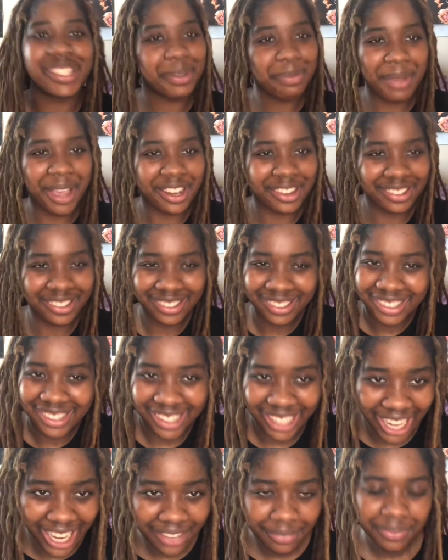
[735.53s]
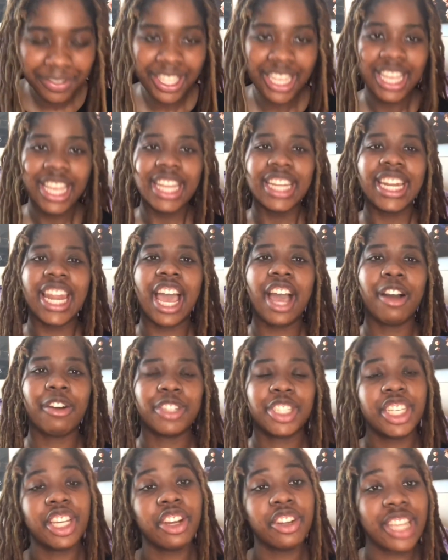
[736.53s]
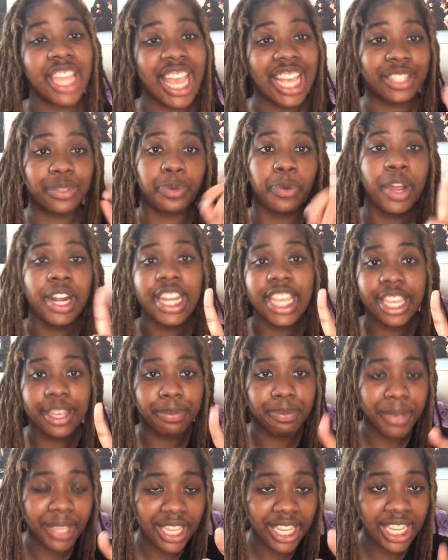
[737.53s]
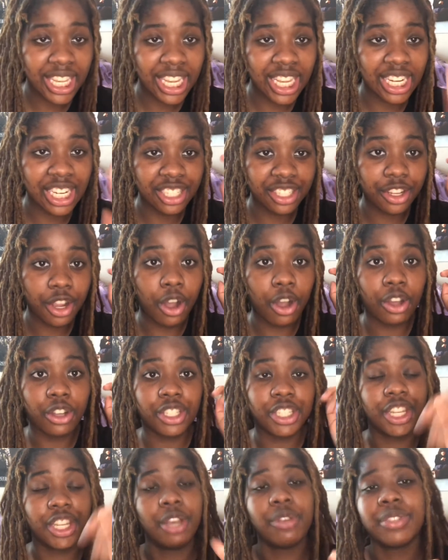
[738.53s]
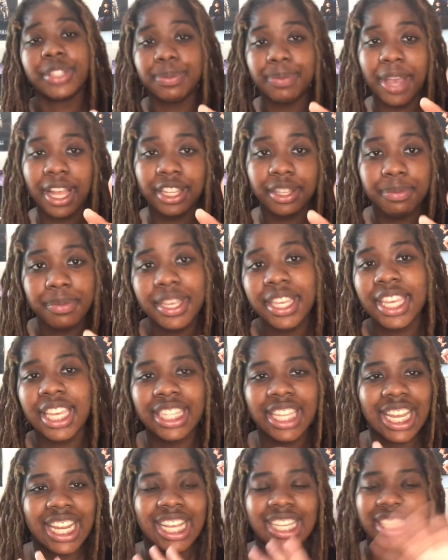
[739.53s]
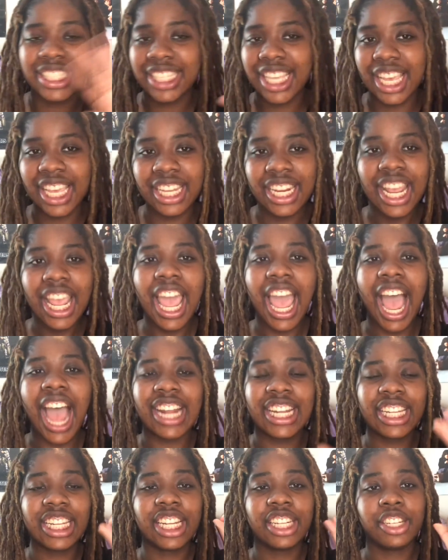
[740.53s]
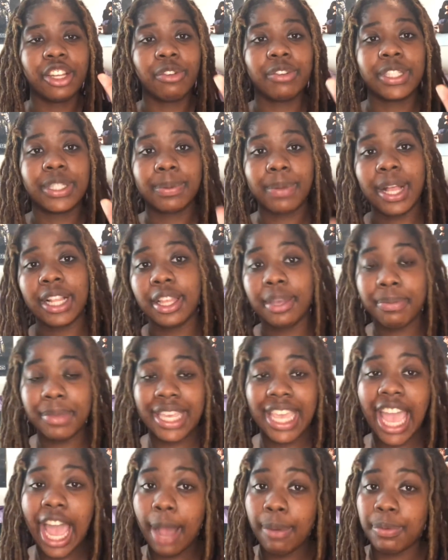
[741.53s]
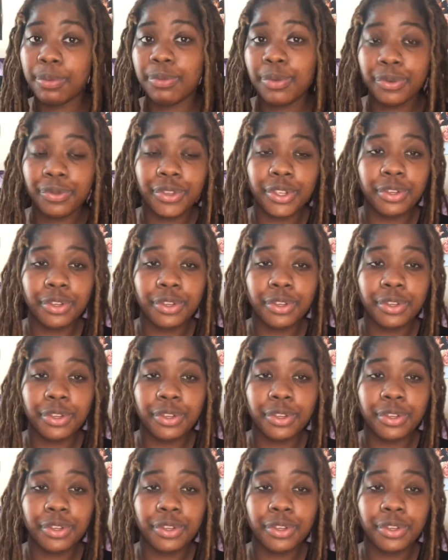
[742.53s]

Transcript: matter. Okay. Now she only has 1 EP and it's called Don't Smile at Me. And like I said, I did a Don't Smile at Me album review